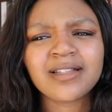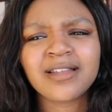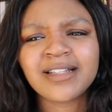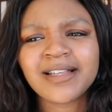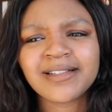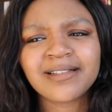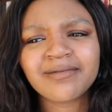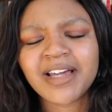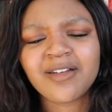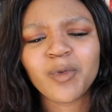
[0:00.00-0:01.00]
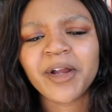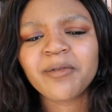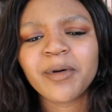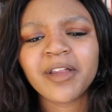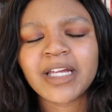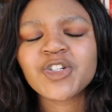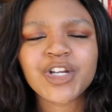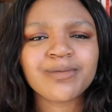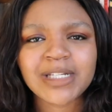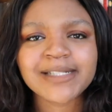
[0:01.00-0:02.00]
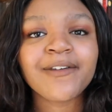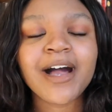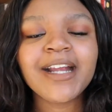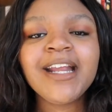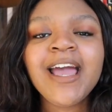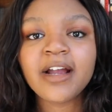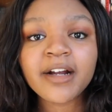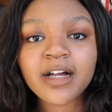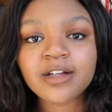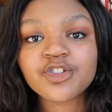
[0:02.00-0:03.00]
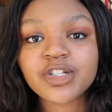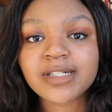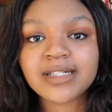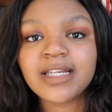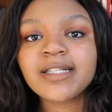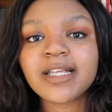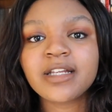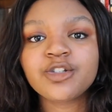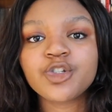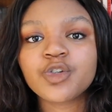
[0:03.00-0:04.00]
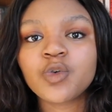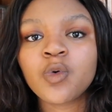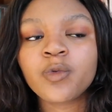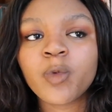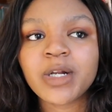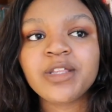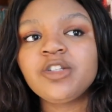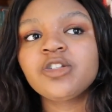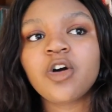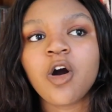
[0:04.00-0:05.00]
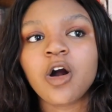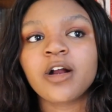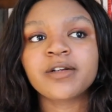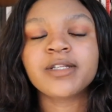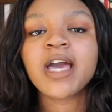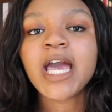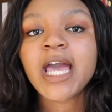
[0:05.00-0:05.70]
That sounds kind of weird, but like, trust me, it's fine. Erica, she sneaks into one of these cars